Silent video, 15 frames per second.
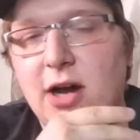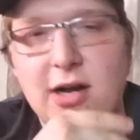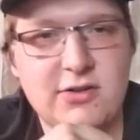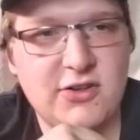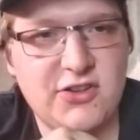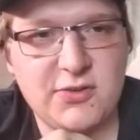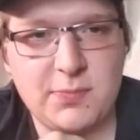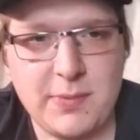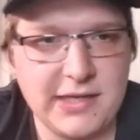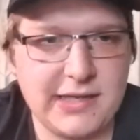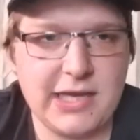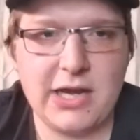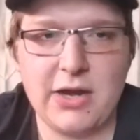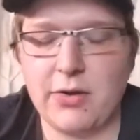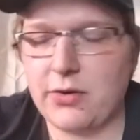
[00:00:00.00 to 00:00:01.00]
"doctors
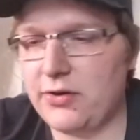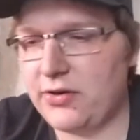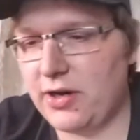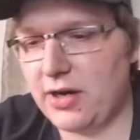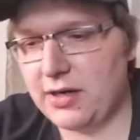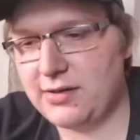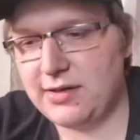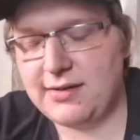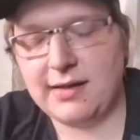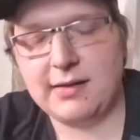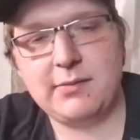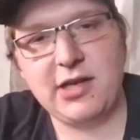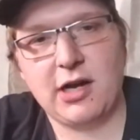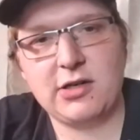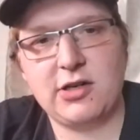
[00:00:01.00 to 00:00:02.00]
speak out" or
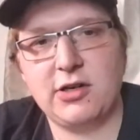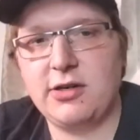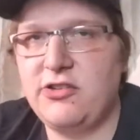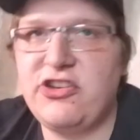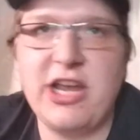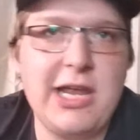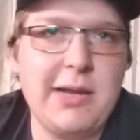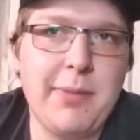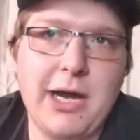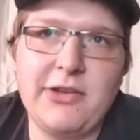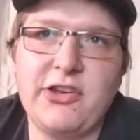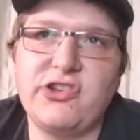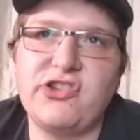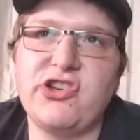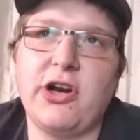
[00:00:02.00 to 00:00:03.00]
like Dr. Jay
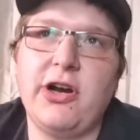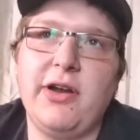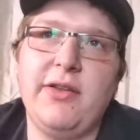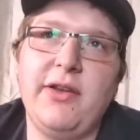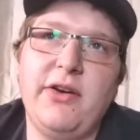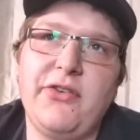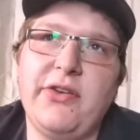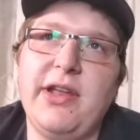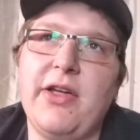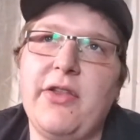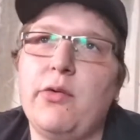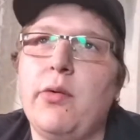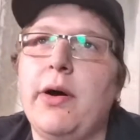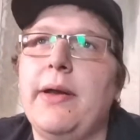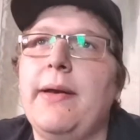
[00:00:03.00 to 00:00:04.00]
Bhattacharya. There's
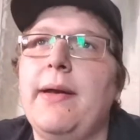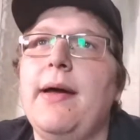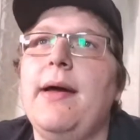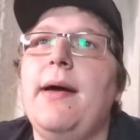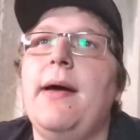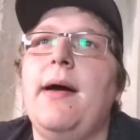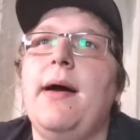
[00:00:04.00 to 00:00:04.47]
another one.